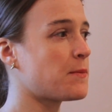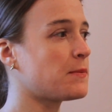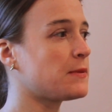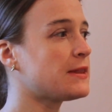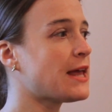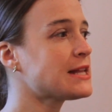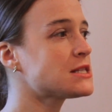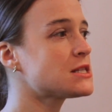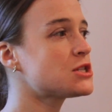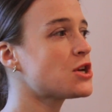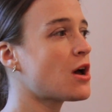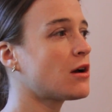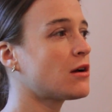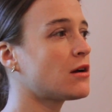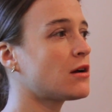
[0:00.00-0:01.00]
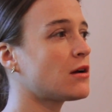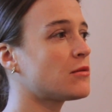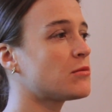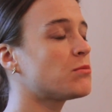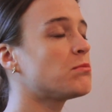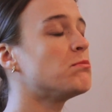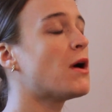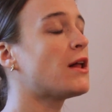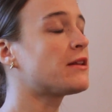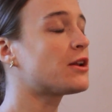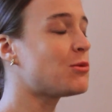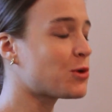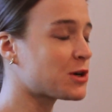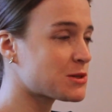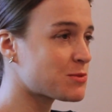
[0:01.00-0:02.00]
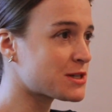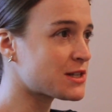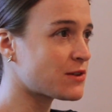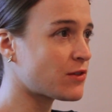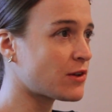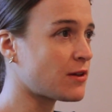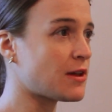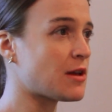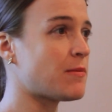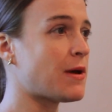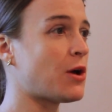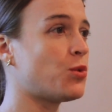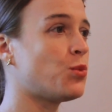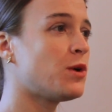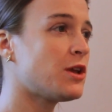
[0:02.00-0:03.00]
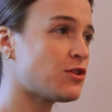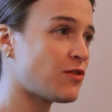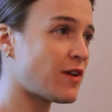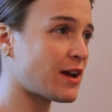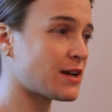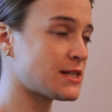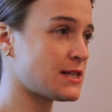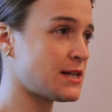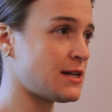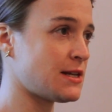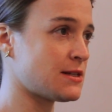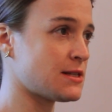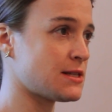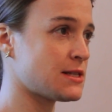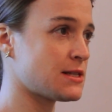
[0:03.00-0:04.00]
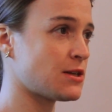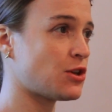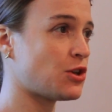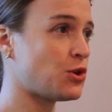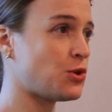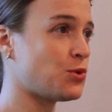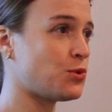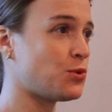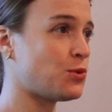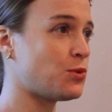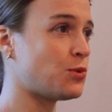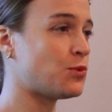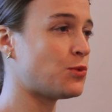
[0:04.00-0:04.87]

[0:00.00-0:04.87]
let's talk a little more specifically about which vaccines you